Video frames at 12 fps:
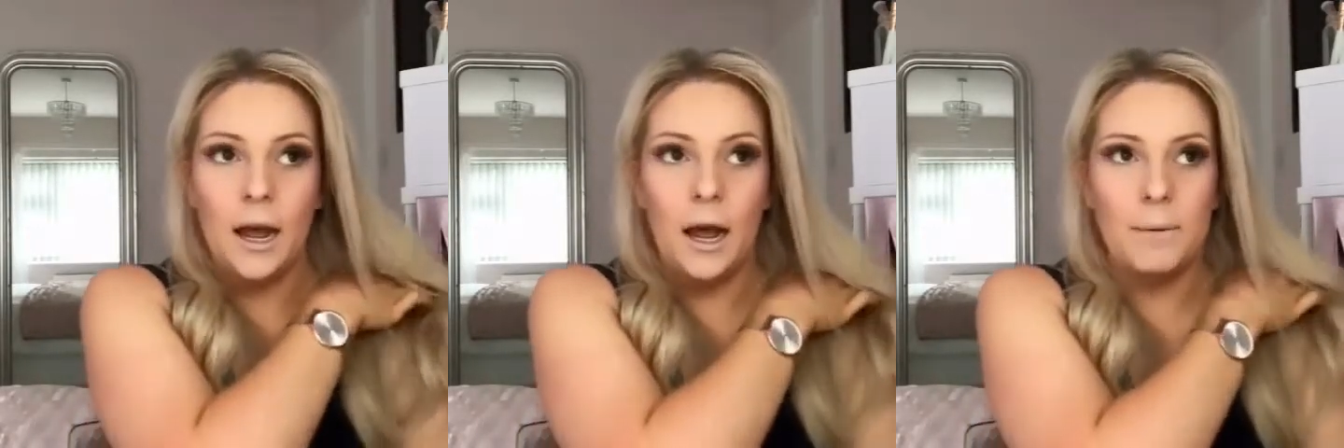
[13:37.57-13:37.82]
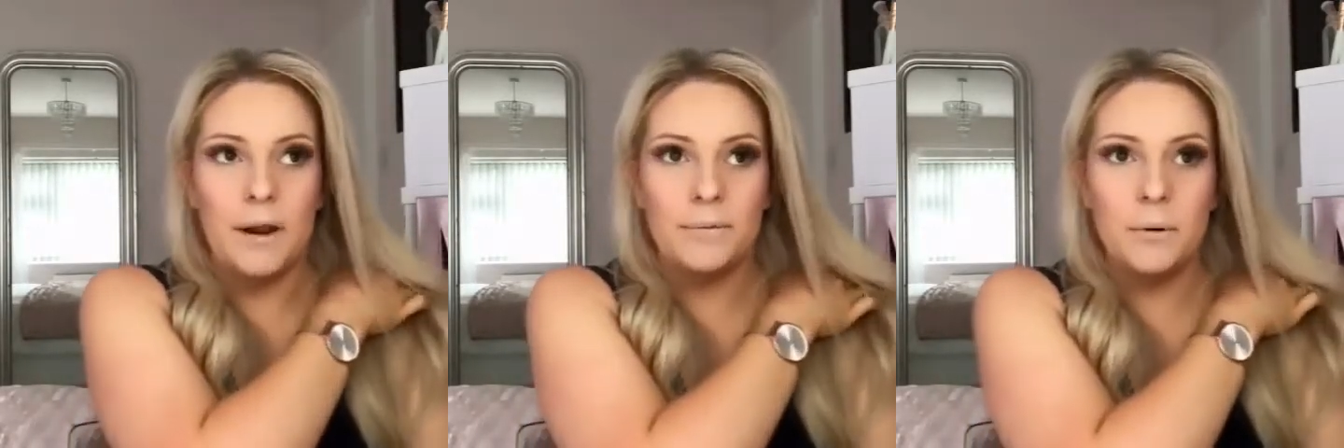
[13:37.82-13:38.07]

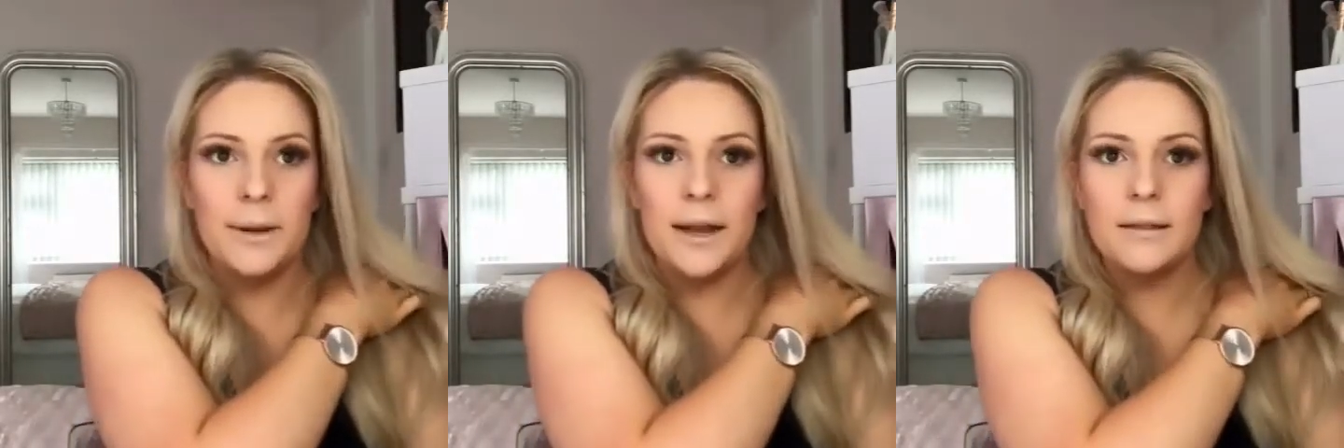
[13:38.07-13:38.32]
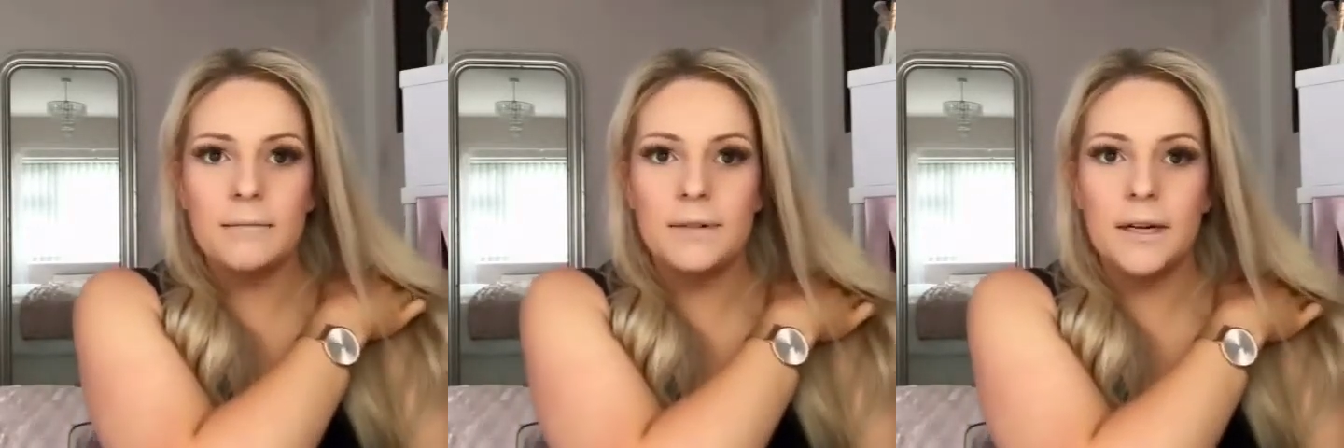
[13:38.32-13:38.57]
and I've probably
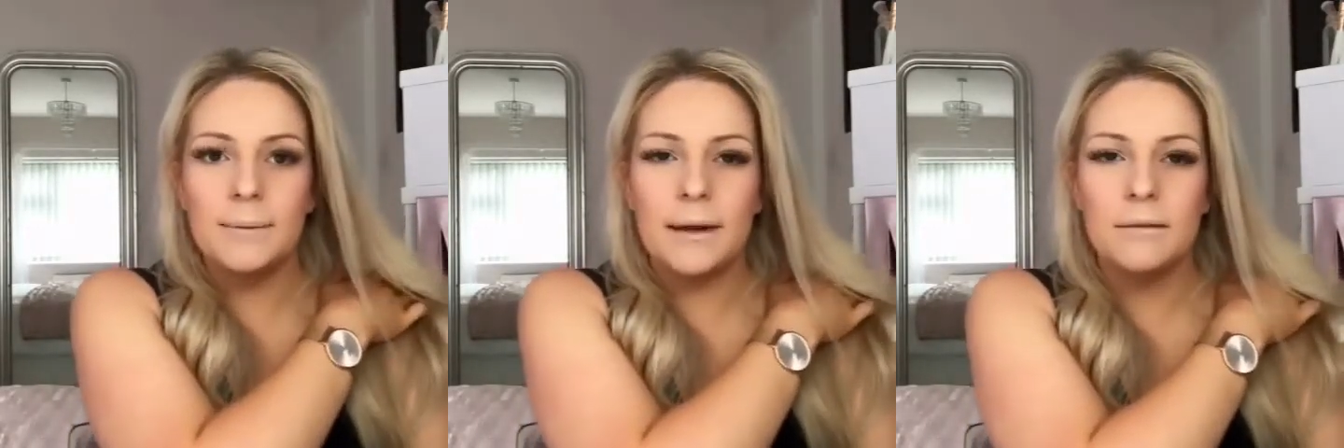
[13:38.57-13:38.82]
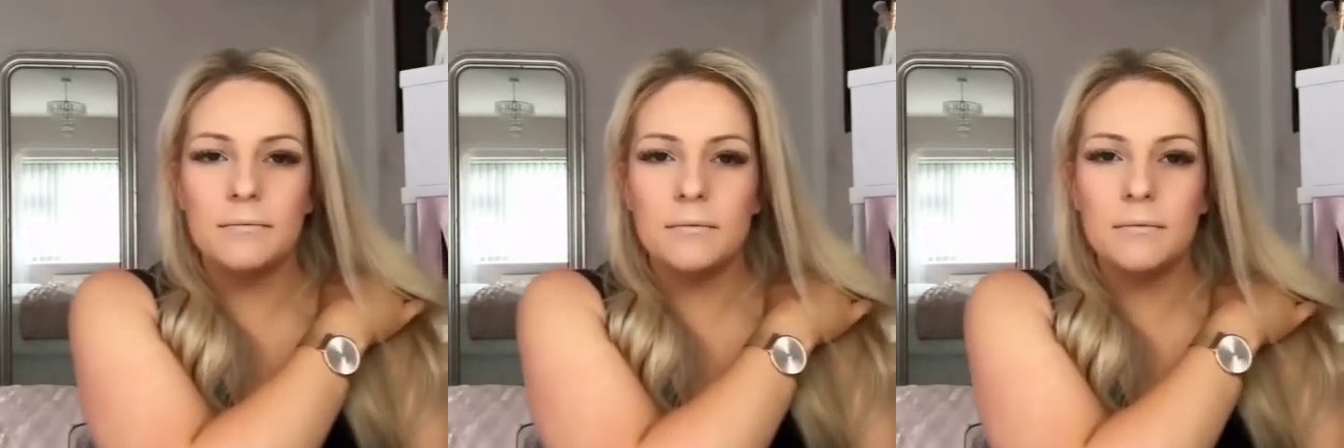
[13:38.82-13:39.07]
had them done
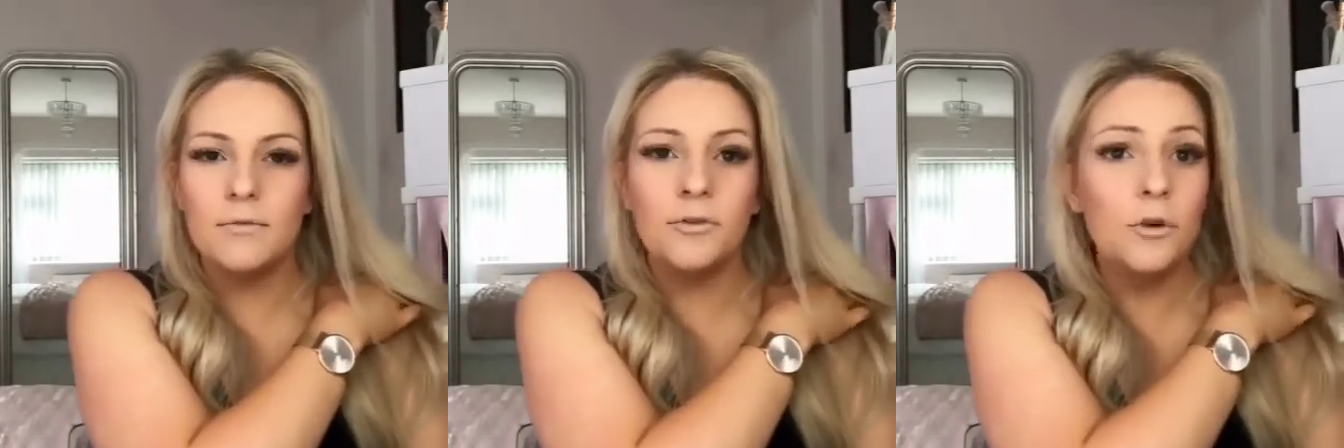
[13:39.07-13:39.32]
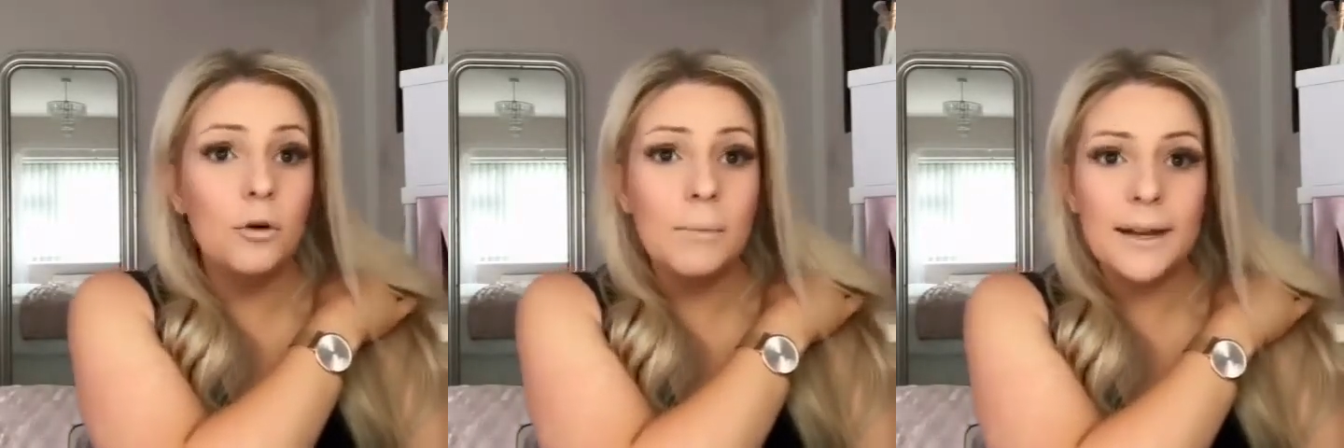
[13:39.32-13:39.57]
about
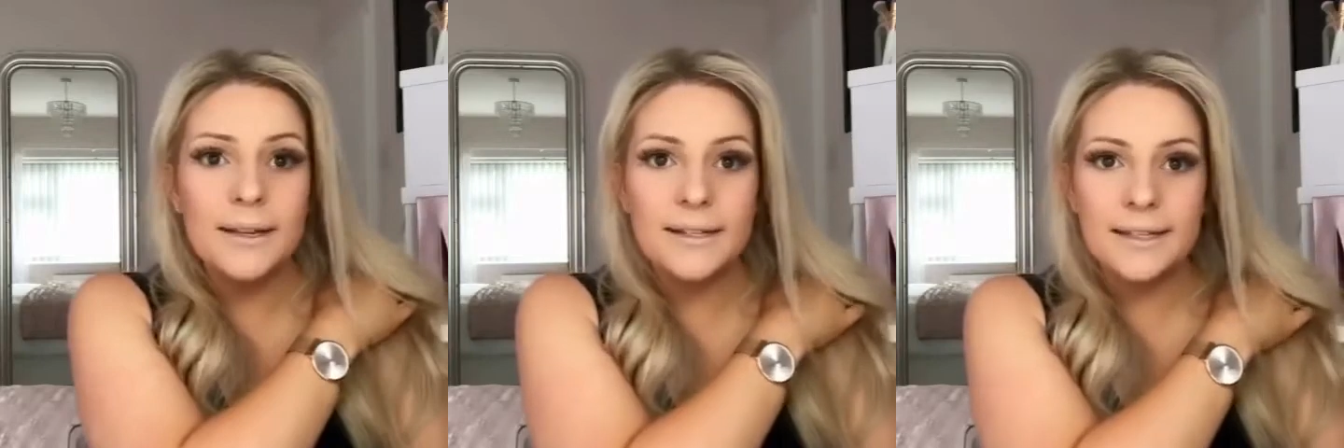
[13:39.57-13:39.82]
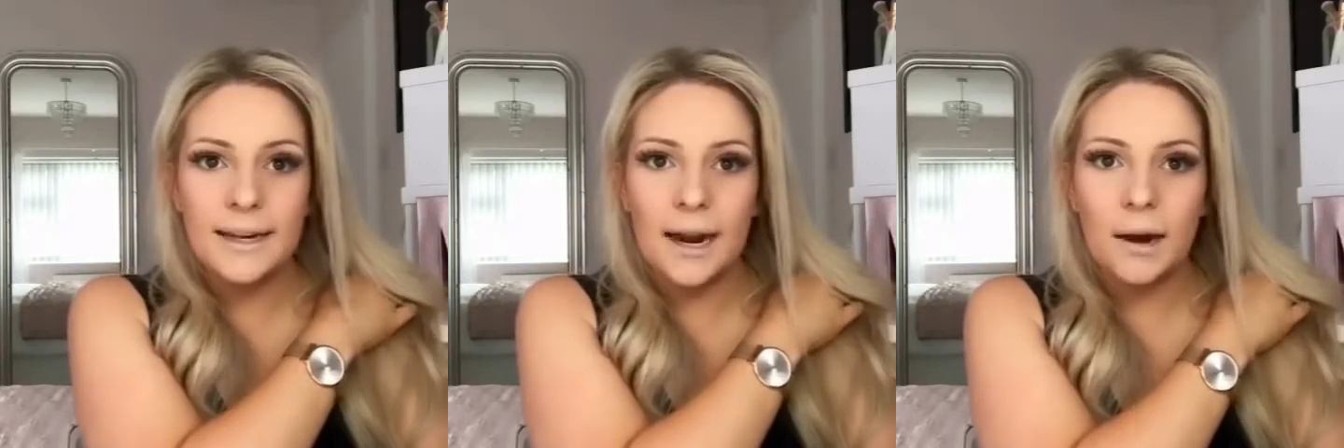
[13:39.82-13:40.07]
4
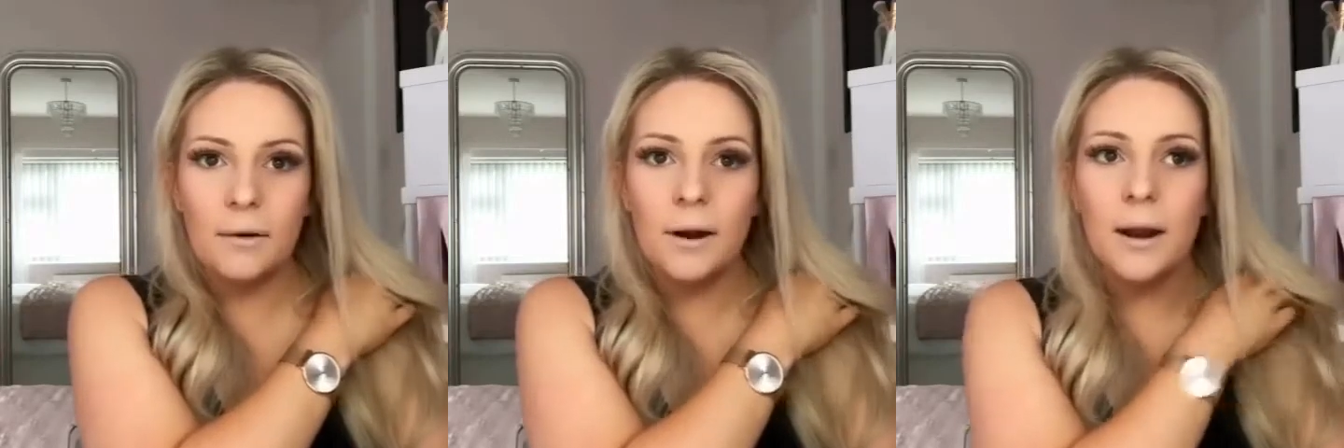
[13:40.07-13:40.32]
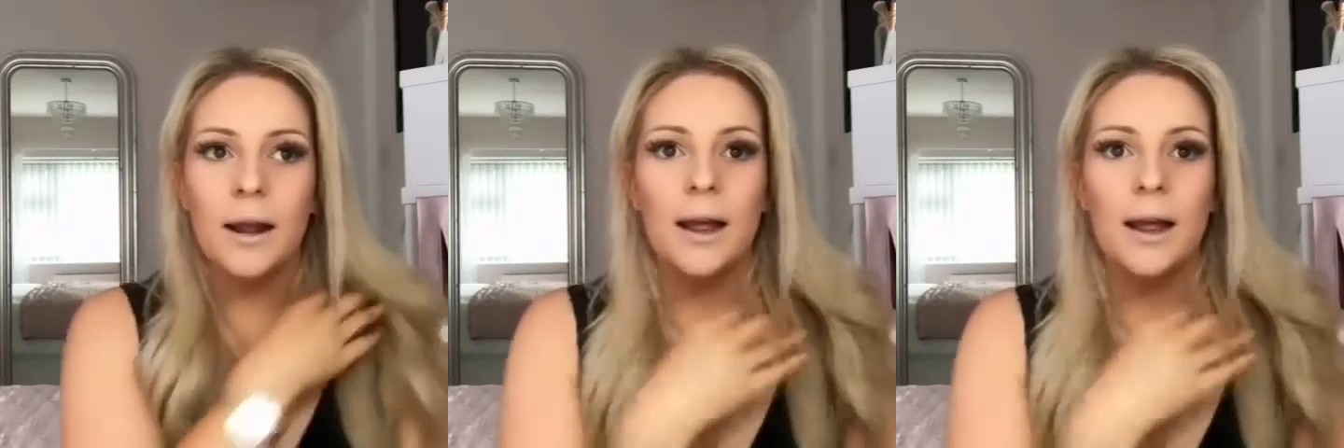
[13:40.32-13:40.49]
months now,